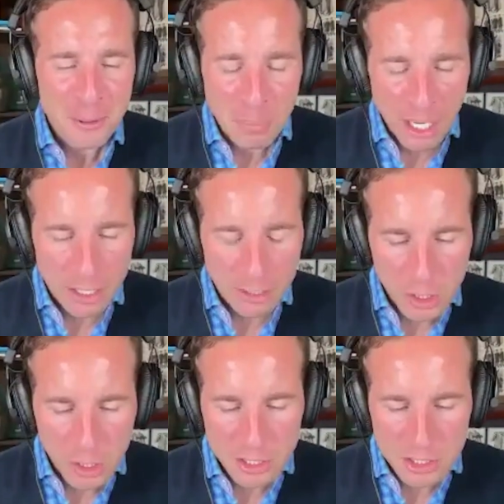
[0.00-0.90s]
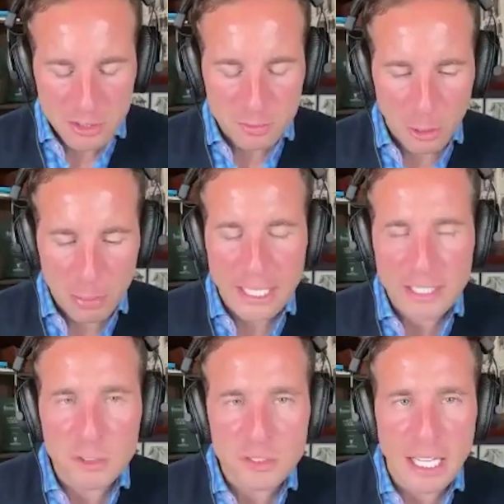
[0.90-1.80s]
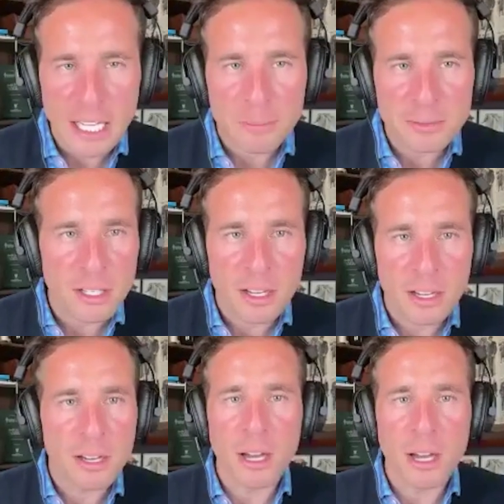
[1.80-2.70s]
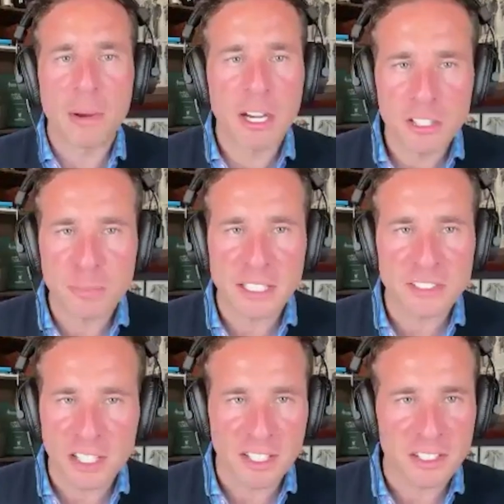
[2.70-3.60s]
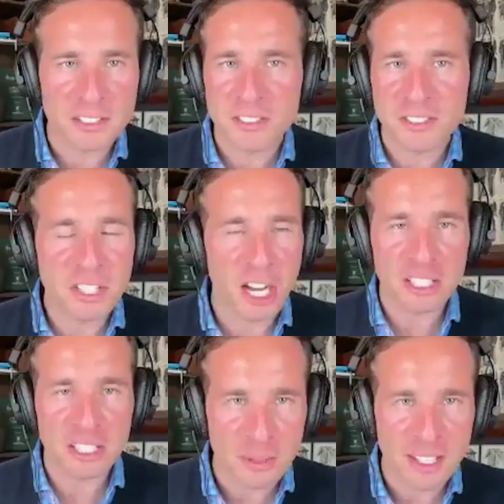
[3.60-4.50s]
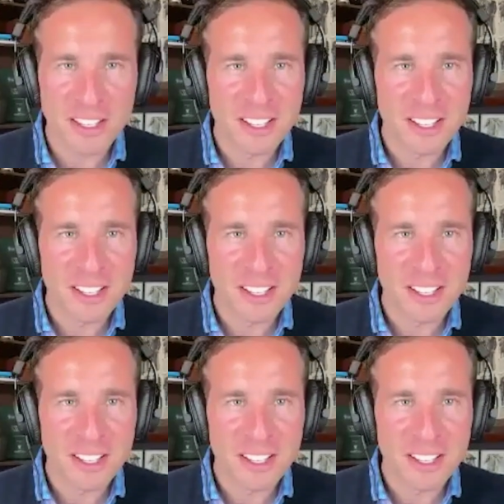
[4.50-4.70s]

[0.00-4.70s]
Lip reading: But if we could just go back 2 steps, America's Best Cleaners. Talk to me.